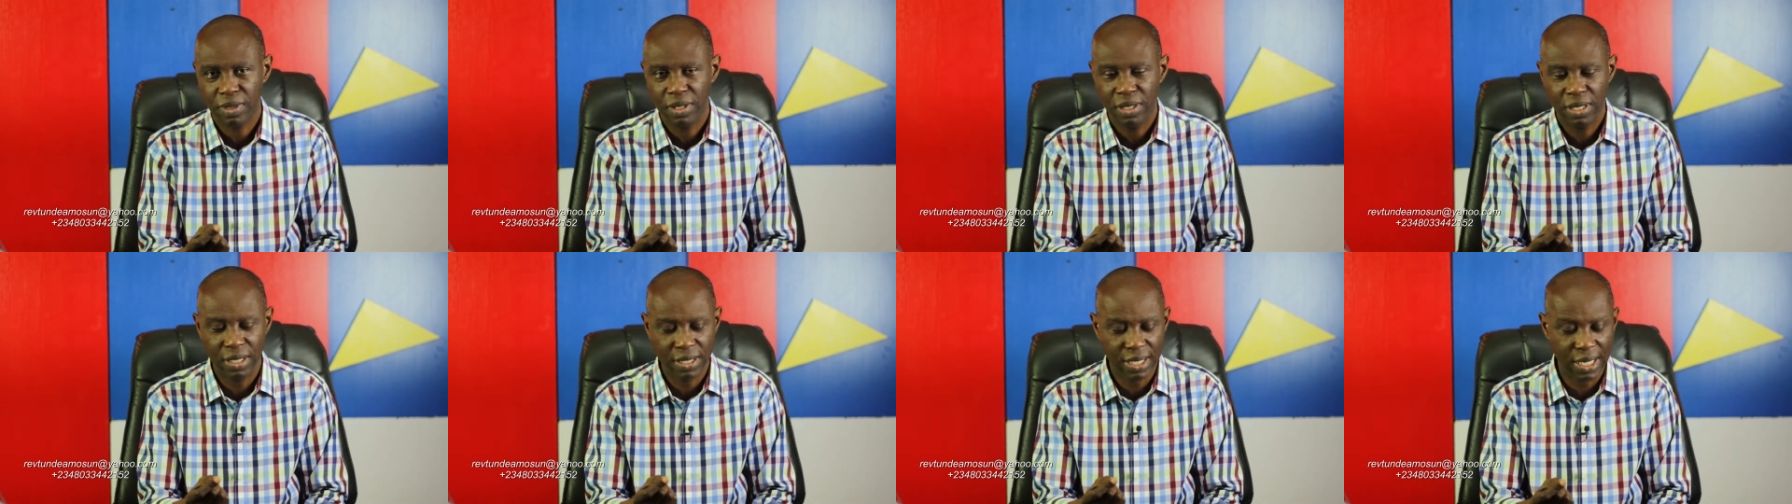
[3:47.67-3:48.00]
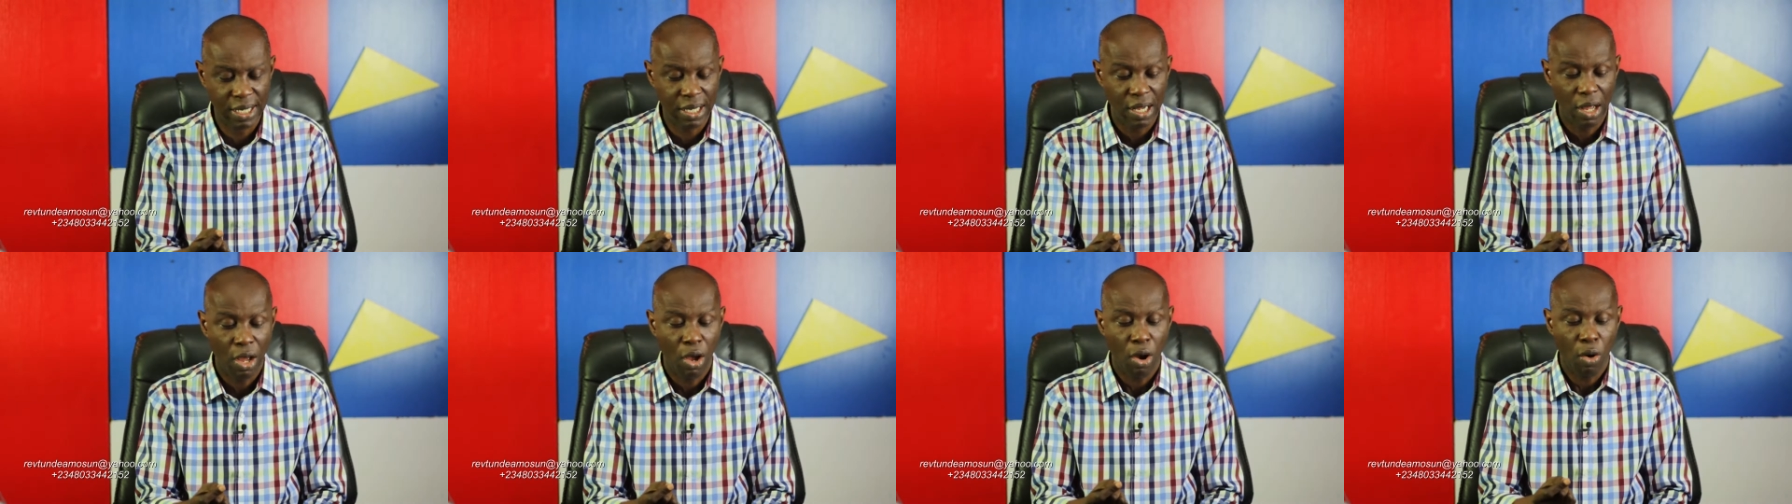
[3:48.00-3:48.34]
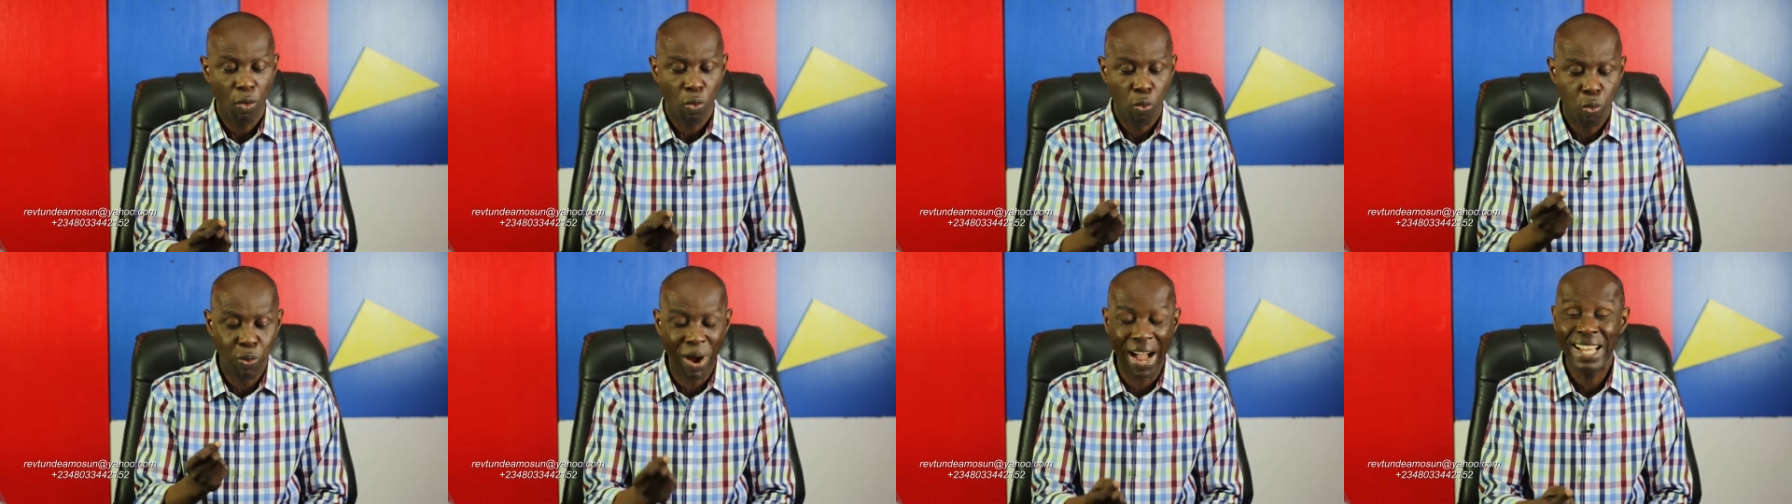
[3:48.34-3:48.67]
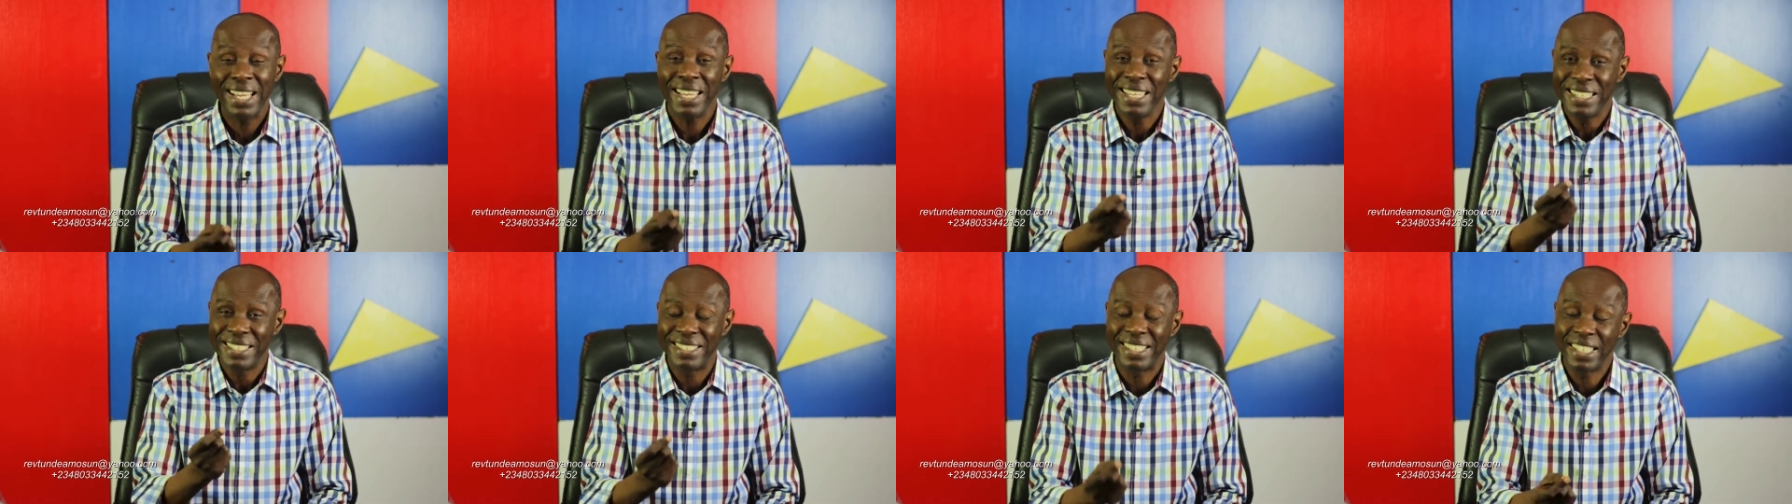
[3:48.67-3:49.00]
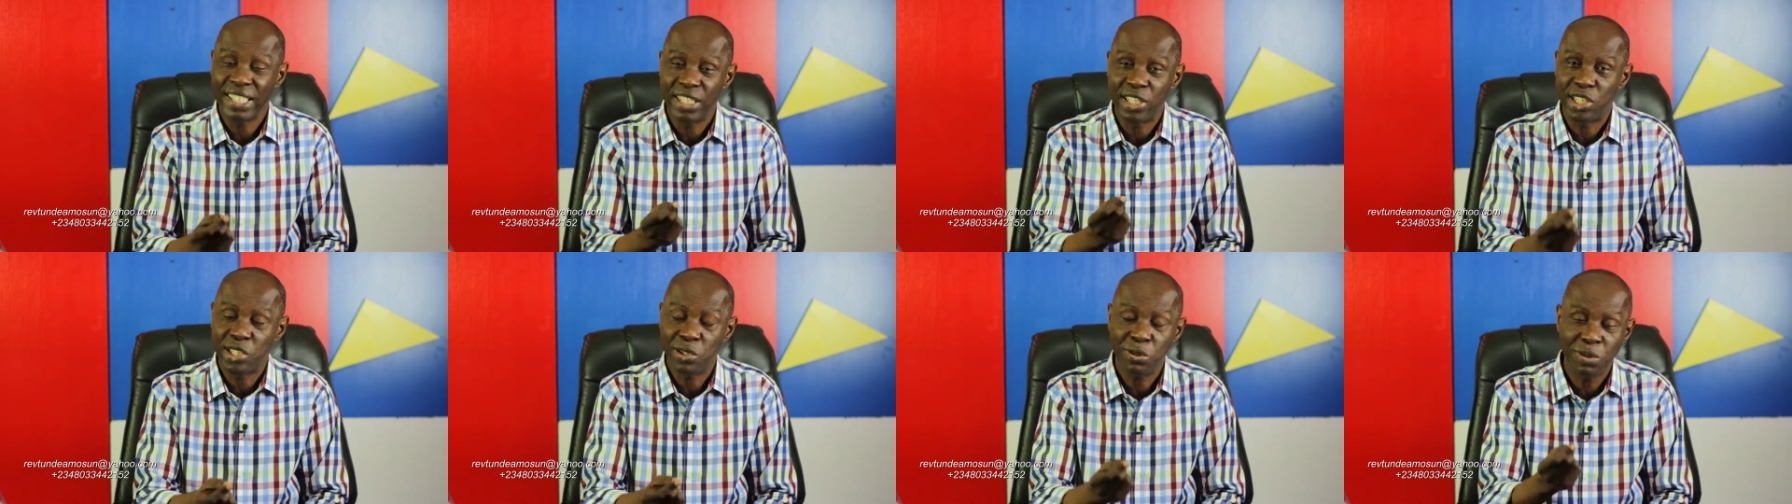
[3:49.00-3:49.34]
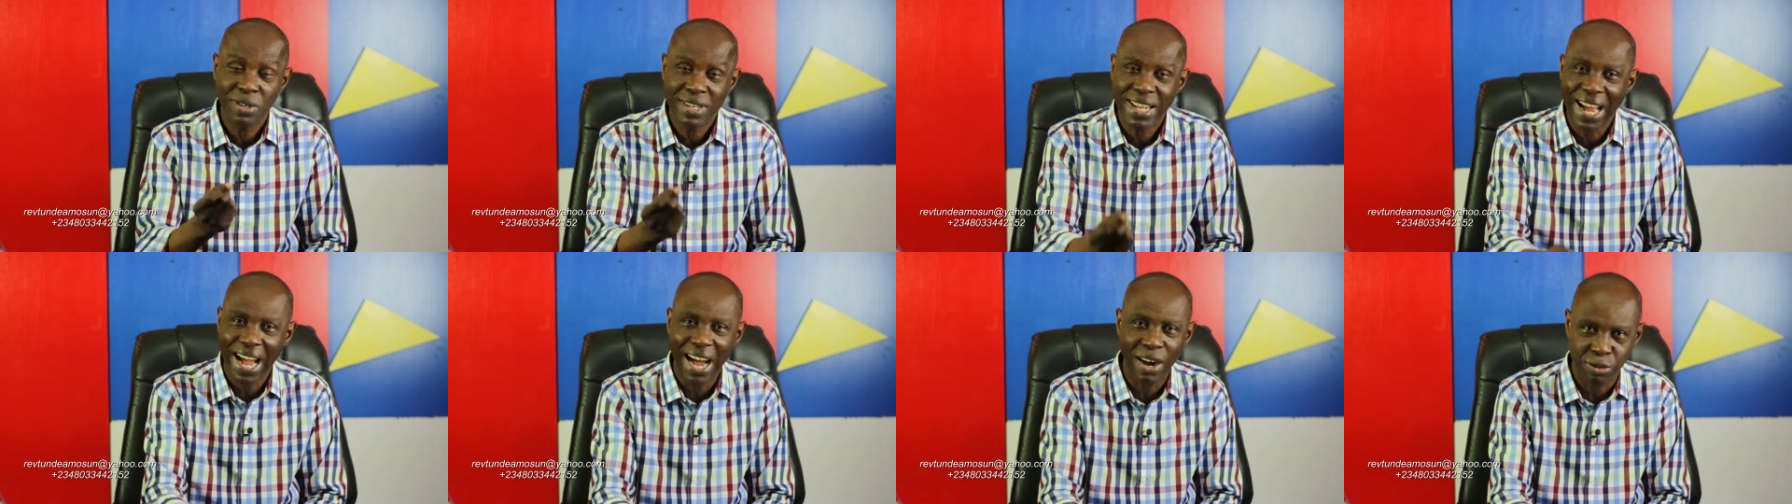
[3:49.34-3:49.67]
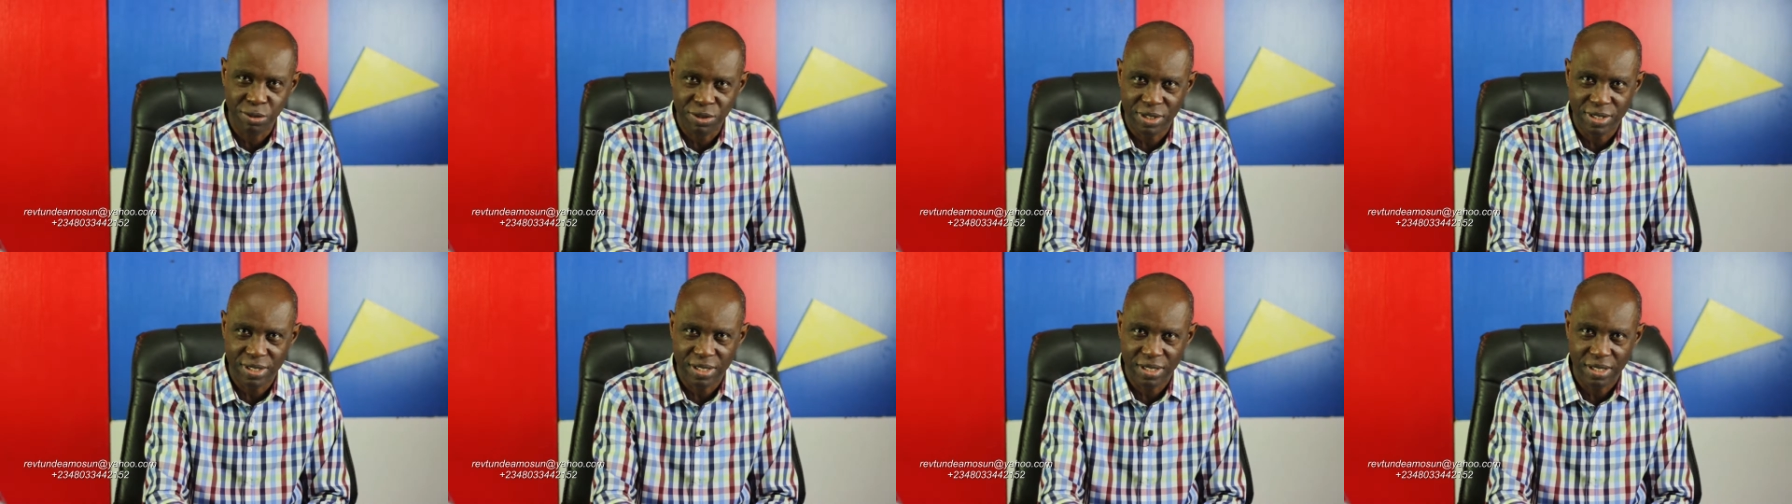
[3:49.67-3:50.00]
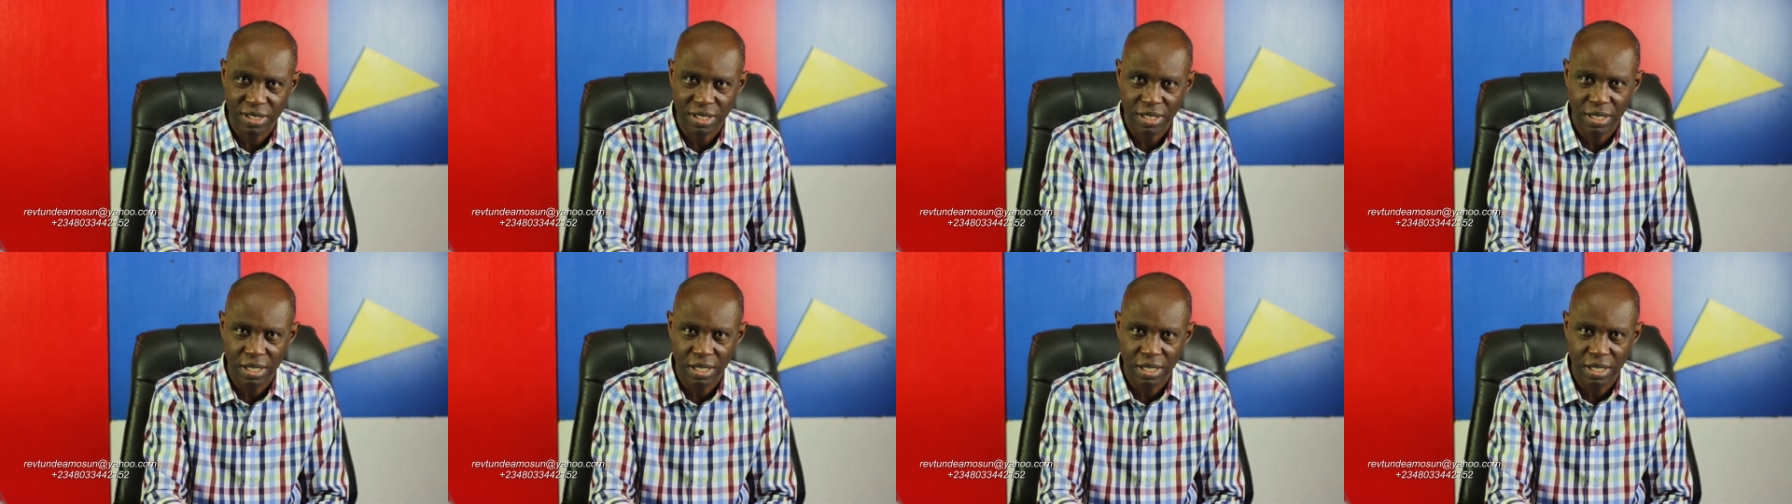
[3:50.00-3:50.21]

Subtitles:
He said, "Why did you doubt?"